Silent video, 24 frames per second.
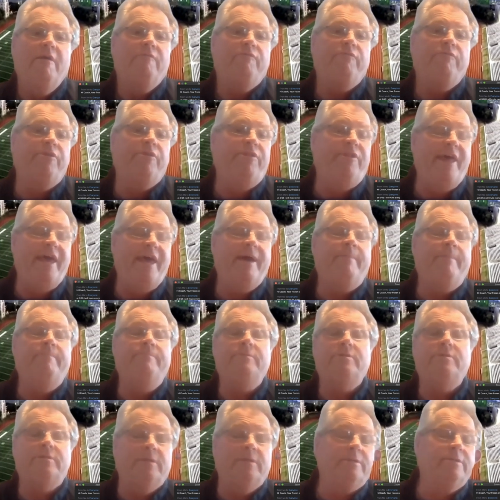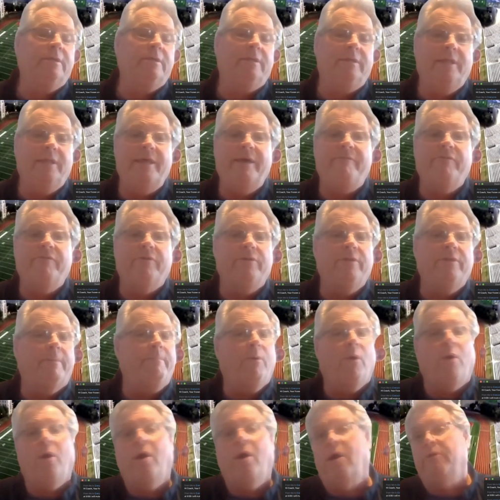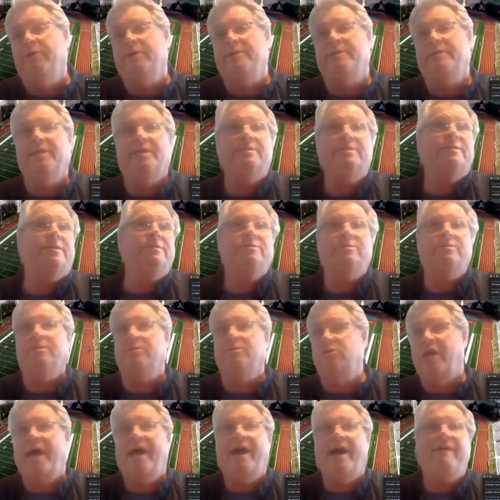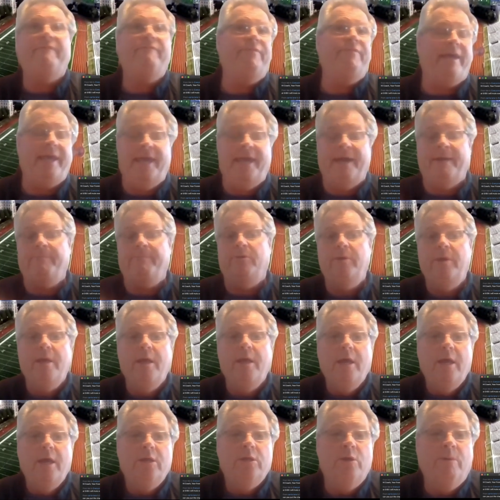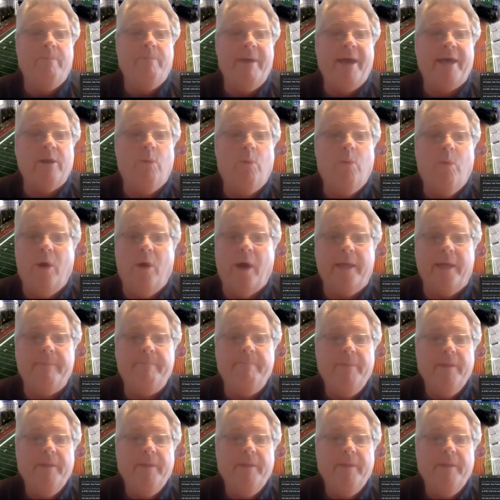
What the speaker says: for them to deliver the ball, the discus, the jab, the hammer, no matter what.